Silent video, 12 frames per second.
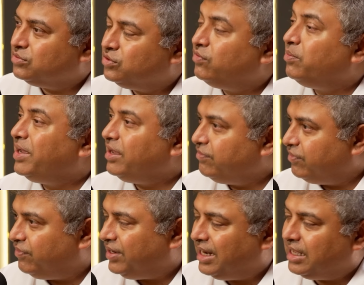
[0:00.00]
So if you're making
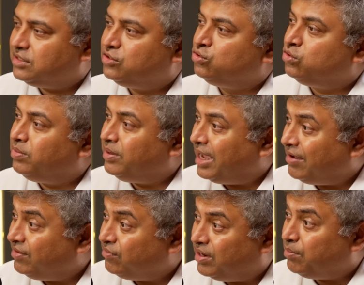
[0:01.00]
50 lakhs, you should be
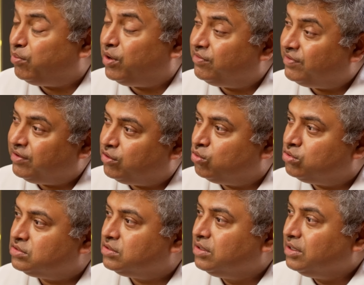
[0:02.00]
having 1.5
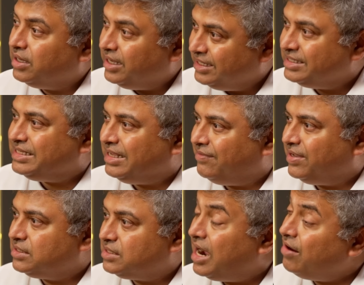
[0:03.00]
crores in
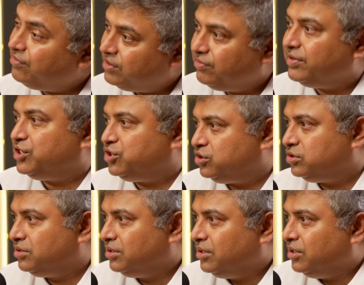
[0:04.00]
savings, after
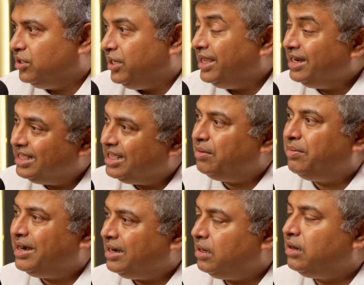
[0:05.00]
which
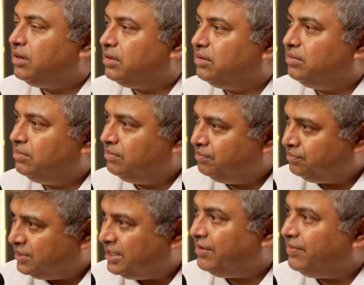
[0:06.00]
incremental
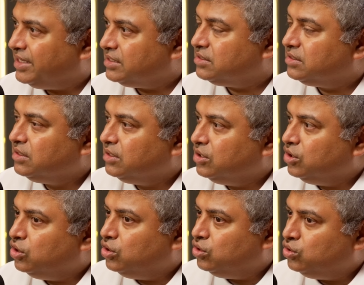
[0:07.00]
savings,
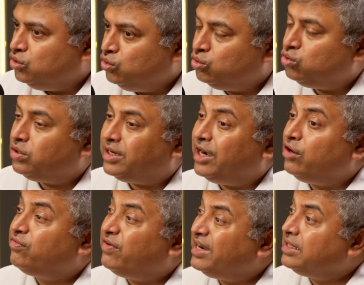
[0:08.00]
you should try
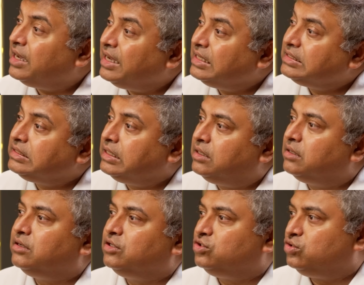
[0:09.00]
to find the highest
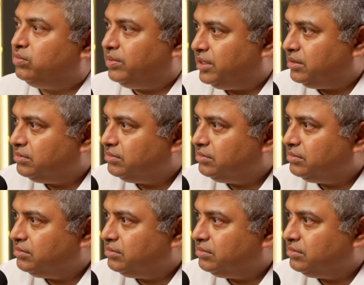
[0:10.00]
return instrument.